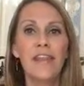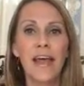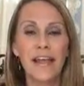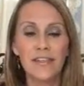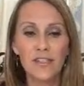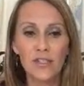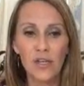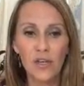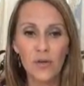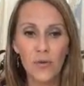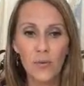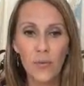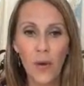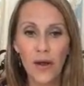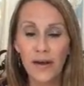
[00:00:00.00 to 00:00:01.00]
that's
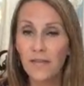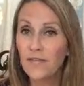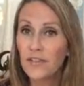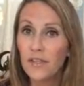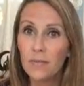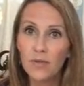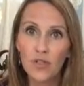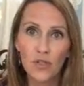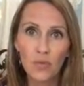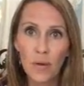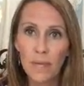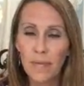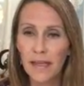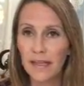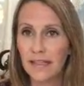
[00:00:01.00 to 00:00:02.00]
one of some
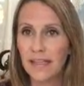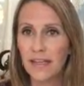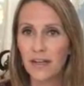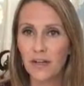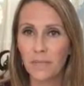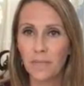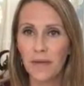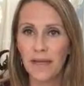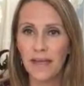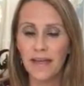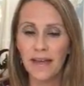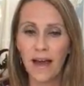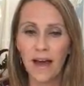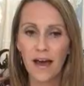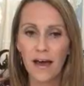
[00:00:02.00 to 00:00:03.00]
swimming
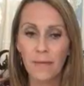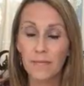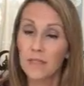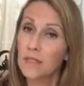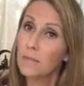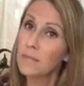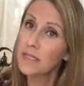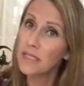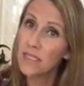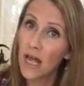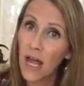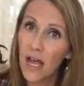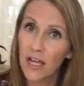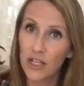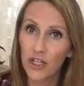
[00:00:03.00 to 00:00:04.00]
therapy, some
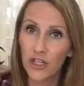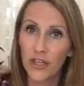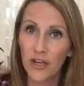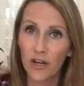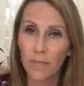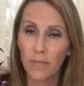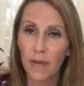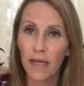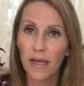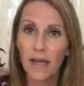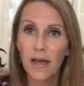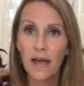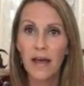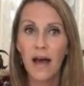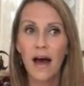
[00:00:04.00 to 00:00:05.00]
massage therapy,
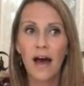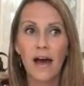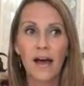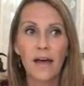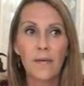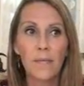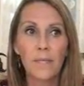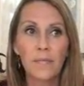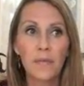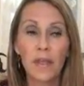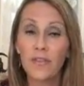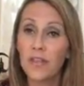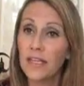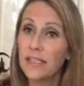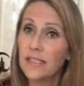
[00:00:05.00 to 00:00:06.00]

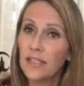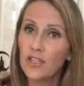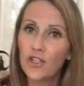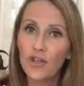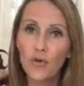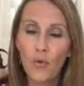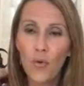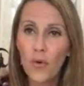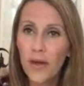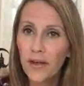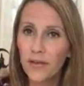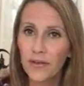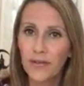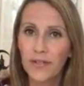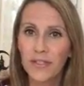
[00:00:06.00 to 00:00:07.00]
the essential
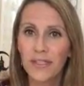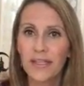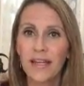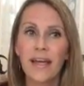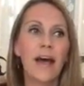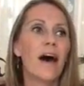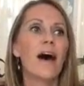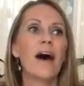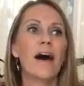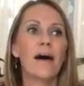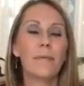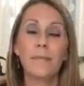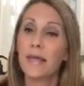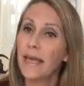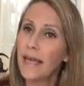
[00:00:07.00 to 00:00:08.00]
oils,
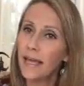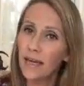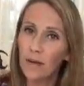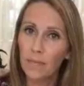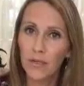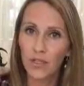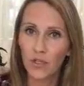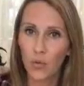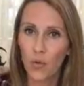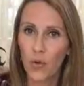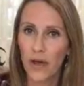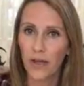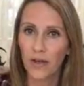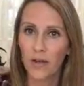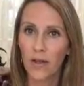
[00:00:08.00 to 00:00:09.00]
cannabis
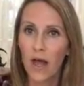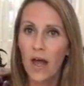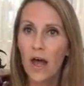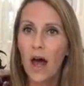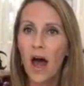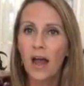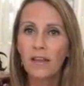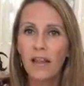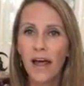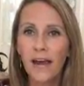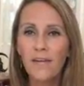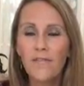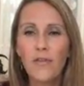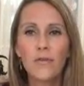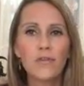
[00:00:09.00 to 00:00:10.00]
oil, a
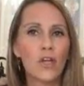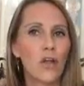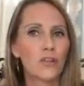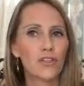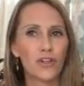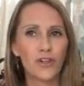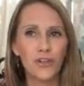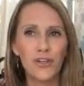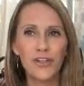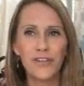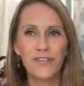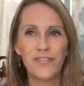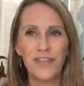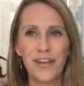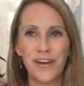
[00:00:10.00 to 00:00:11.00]
lot of those
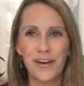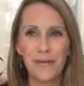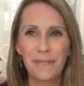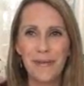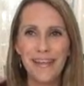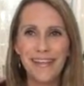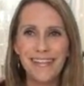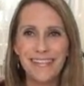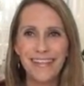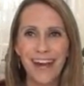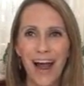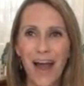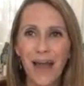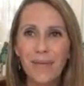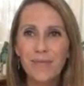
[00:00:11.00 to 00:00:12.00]
alternative therapies
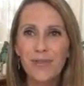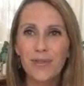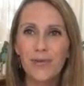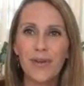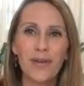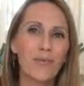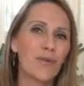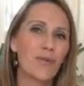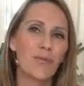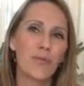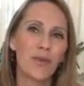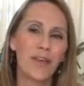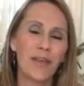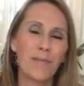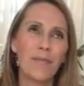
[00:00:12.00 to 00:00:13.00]
that I'm doing with
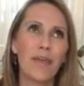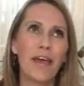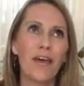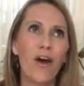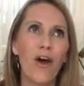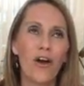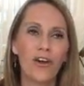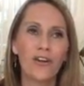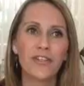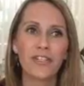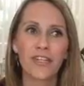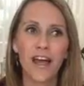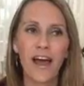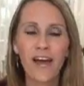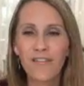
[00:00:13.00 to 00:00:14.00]
William that
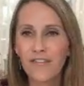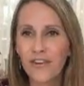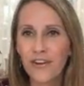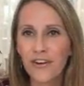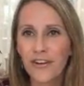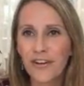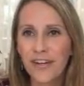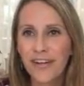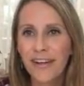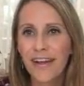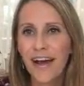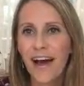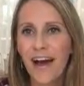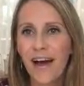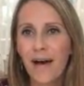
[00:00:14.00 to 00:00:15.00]
aren't covered
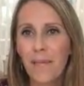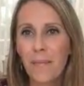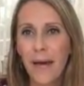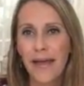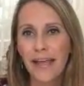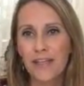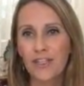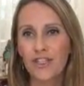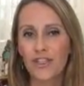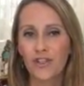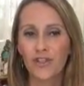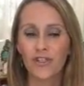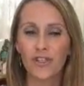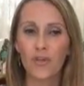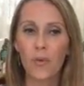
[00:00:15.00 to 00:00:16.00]
by
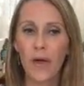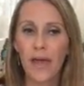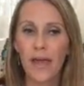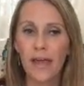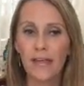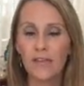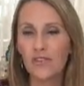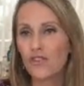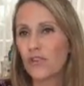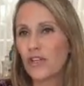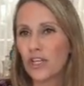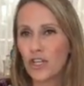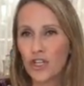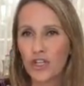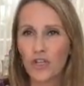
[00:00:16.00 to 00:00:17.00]
insurance the way
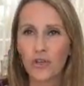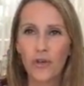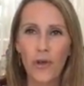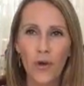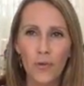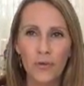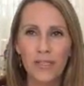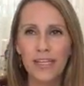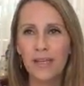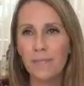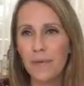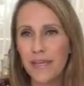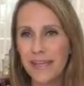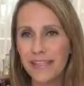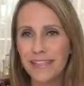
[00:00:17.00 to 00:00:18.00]
traditional OT,
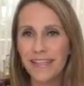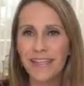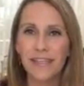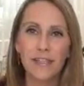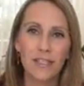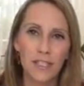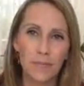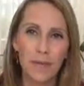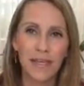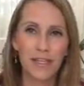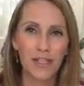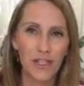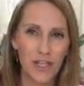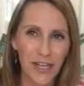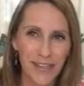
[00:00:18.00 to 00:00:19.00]
PT, and
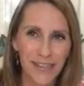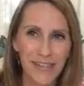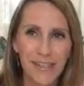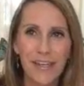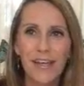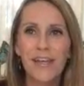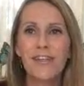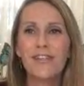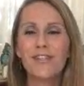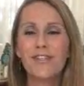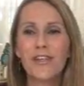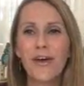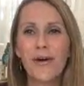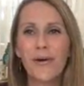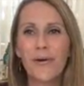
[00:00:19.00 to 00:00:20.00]
speech is.
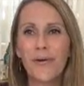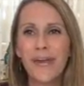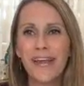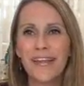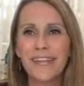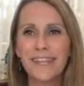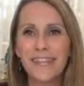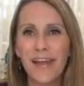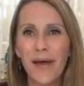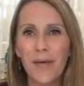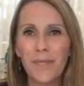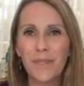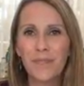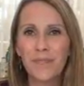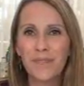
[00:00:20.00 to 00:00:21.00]
So it's
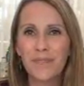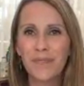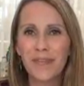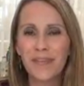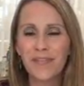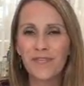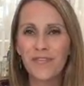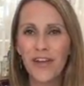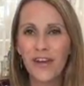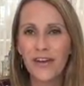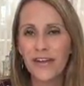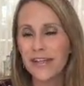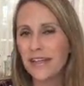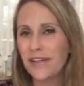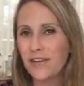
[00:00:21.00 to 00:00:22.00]

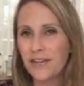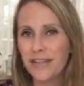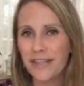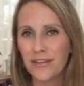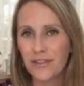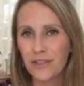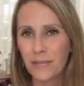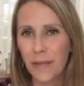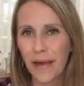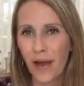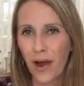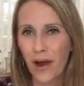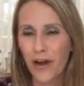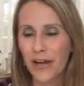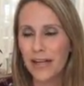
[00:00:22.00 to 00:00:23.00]
very near and dear to my
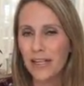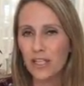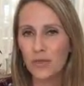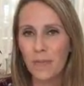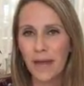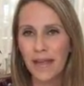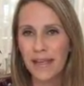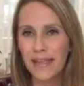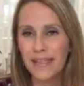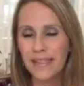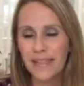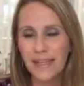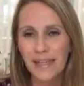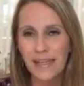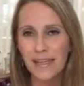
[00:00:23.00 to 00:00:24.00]
heart. Each
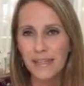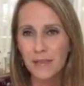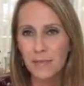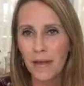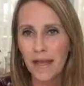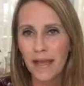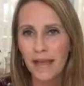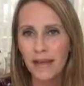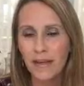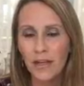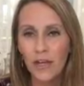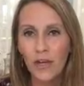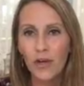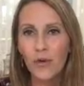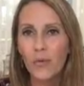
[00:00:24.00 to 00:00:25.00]
piece is made
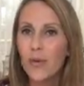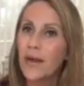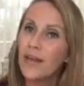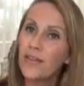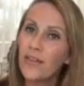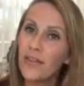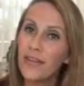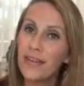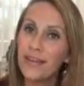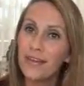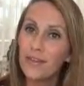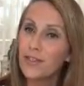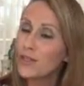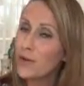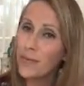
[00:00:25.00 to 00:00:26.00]
with
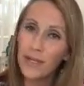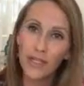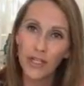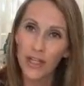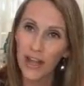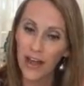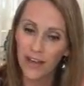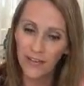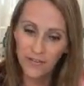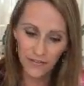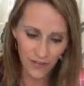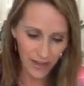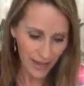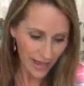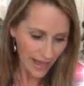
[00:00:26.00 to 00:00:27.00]
so much love.